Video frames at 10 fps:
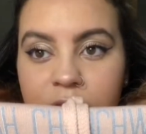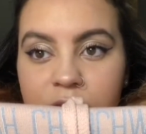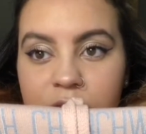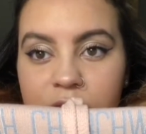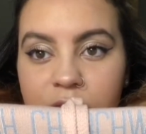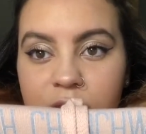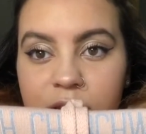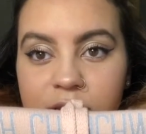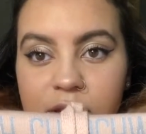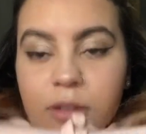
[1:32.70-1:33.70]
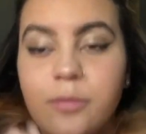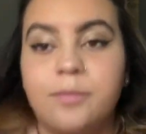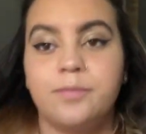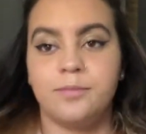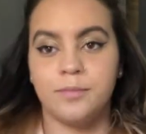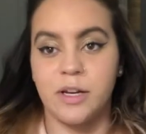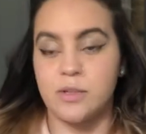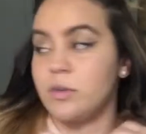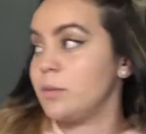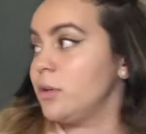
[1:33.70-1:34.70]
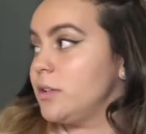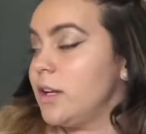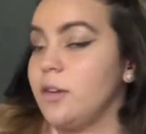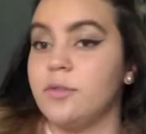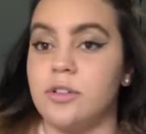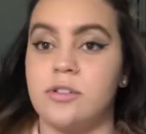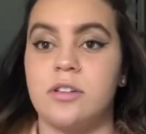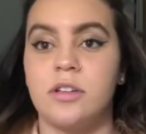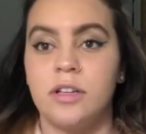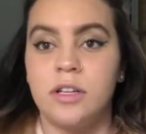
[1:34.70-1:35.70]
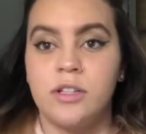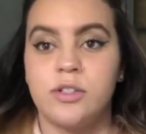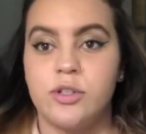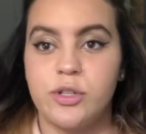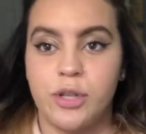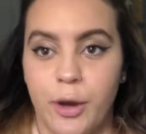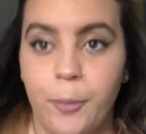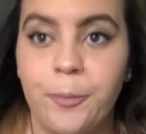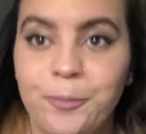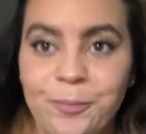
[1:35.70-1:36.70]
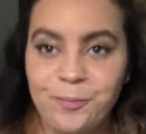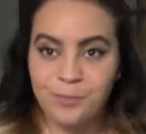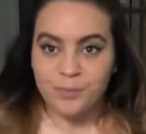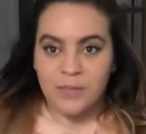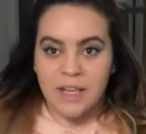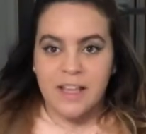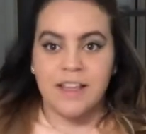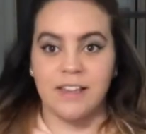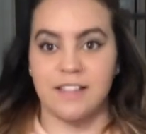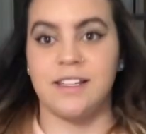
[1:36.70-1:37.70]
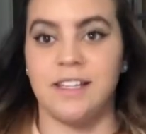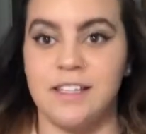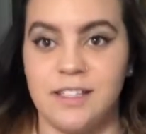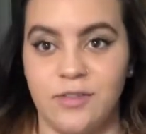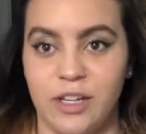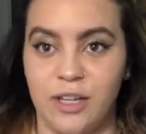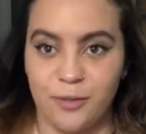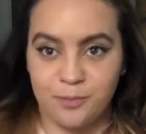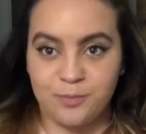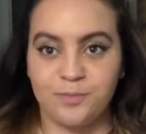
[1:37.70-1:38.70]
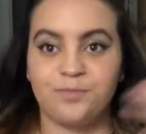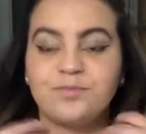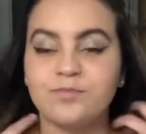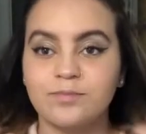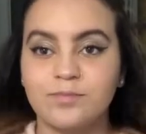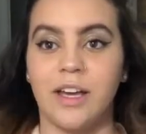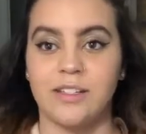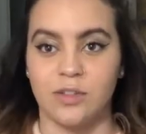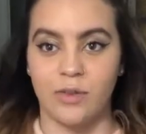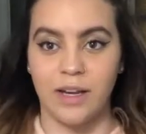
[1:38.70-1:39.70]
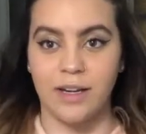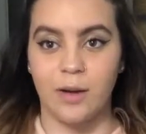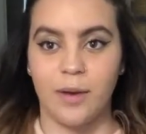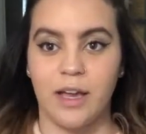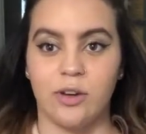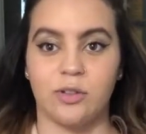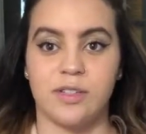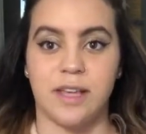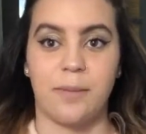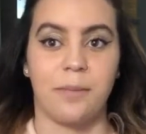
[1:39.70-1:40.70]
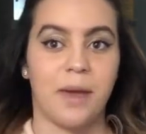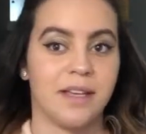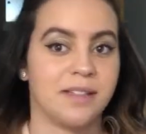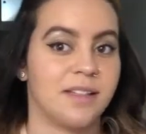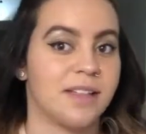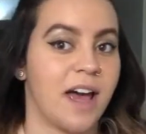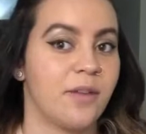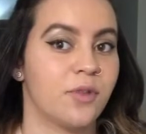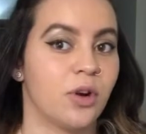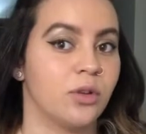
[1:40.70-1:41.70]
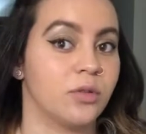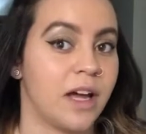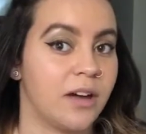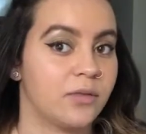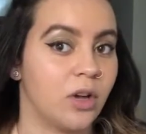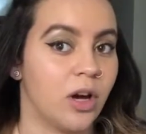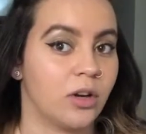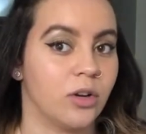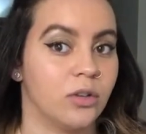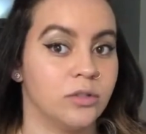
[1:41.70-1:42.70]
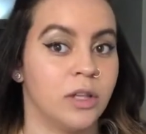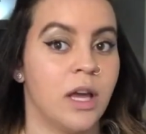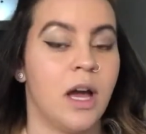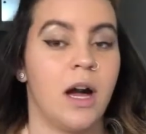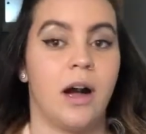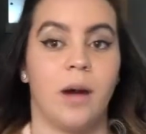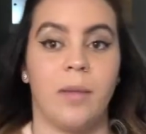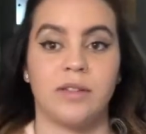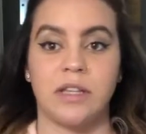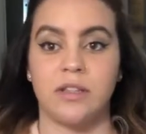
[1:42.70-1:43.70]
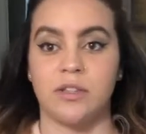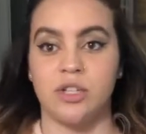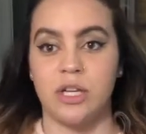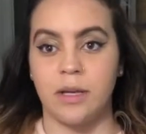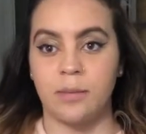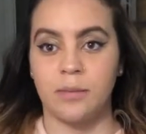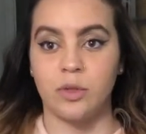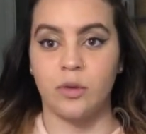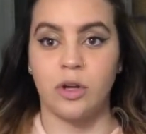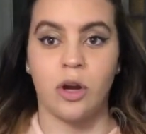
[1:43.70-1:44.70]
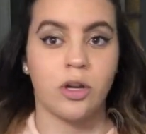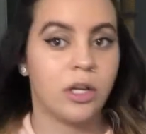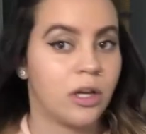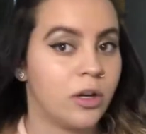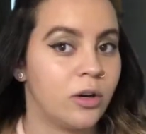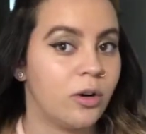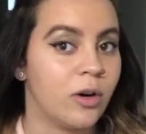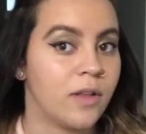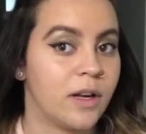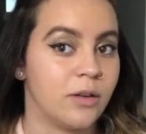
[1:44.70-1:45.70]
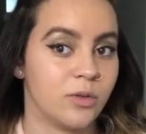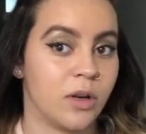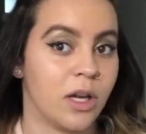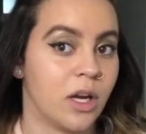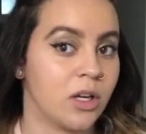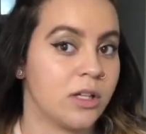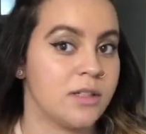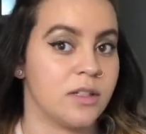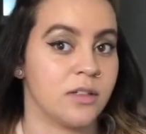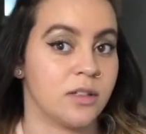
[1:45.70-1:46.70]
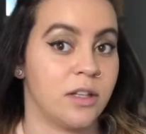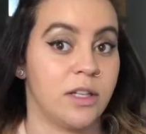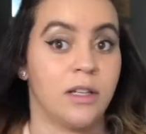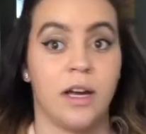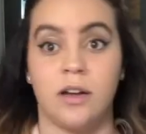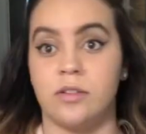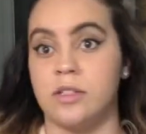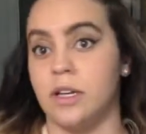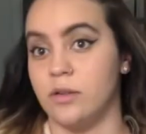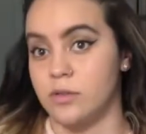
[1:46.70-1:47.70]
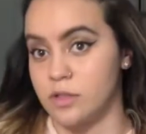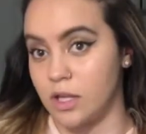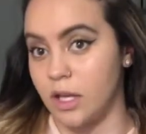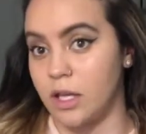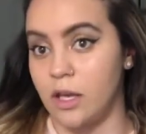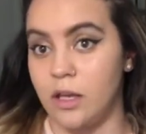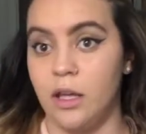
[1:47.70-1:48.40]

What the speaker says: just so you guys know, I just wanted to point that out first. So let's get into the video. Okay, so right now my hair looks a mess. It's half curled, half not curled. I was at the gym doing cardio, and then I was running errands, and I was cleaning the house, and I was like